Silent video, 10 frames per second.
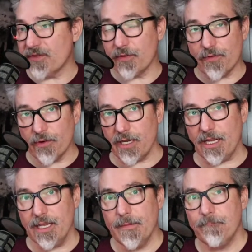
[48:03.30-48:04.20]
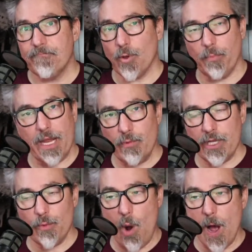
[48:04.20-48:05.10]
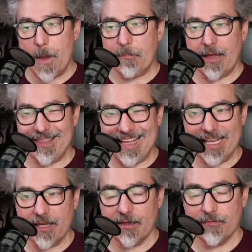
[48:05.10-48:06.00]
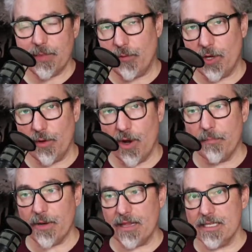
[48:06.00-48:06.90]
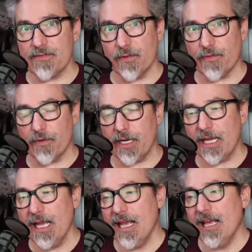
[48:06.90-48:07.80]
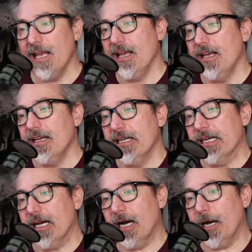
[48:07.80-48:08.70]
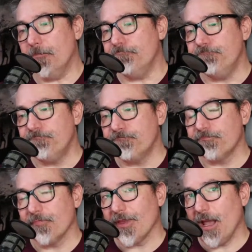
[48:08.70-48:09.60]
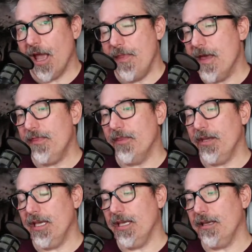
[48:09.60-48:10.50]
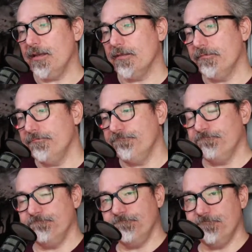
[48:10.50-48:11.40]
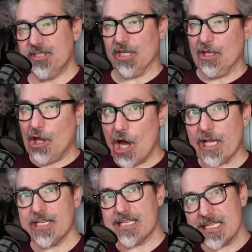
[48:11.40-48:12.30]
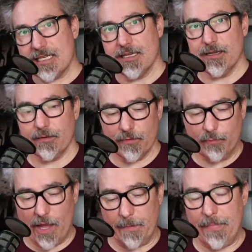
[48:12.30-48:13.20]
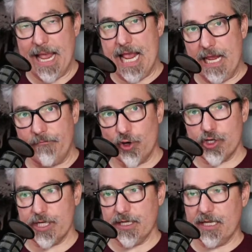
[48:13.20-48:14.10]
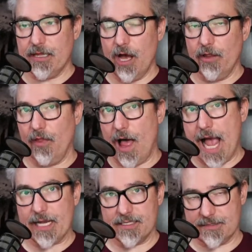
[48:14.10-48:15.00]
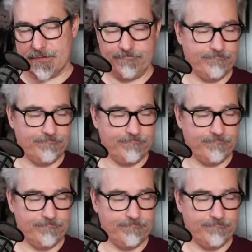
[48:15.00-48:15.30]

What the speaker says: for free, or pay what you want. I think pay what you want, but at least for free. And then the deluxe, like, pay version unlocks.